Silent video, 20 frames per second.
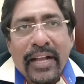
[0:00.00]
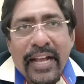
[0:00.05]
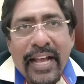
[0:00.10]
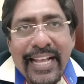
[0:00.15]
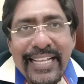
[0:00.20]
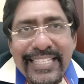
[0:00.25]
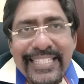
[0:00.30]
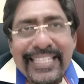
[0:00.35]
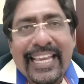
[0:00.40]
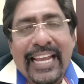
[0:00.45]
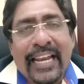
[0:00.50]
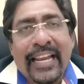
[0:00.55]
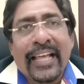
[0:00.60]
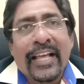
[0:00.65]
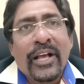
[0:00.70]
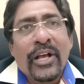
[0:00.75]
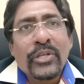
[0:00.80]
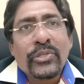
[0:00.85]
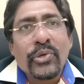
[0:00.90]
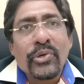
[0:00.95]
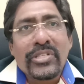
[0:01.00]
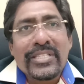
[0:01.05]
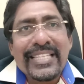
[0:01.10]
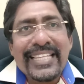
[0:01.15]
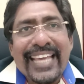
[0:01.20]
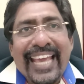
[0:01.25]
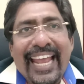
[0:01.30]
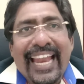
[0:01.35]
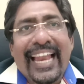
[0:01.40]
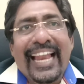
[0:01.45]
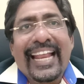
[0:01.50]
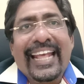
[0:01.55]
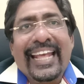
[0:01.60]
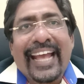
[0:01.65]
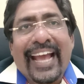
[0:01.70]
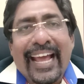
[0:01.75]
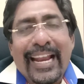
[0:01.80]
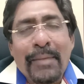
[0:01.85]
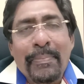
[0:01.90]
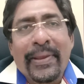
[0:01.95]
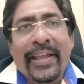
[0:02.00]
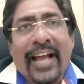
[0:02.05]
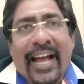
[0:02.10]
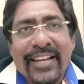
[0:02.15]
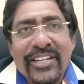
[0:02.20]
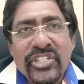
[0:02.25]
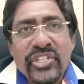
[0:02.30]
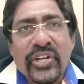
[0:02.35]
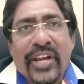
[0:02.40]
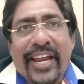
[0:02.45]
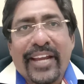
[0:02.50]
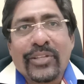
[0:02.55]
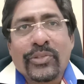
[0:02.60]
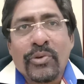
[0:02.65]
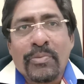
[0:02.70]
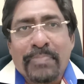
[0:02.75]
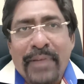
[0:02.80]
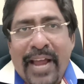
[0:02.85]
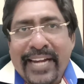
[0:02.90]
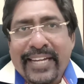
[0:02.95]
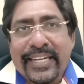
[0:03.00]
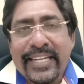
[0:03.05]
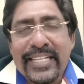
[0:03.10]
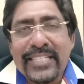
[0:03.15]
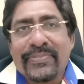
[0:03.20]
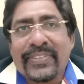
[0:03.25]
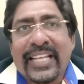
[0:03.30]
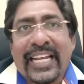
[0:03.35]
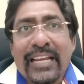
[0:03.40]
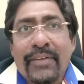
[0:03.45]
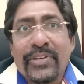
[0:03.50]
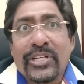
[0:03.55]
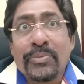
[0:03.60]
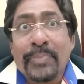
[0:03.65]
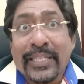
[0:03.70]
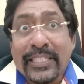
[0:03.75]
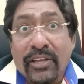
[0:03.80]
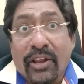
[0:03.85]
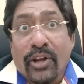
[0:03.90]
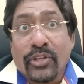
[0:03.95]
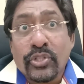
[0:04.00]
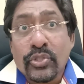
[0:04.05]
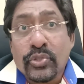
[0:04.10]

skill. So skill can be attained through practice with innovative methodology.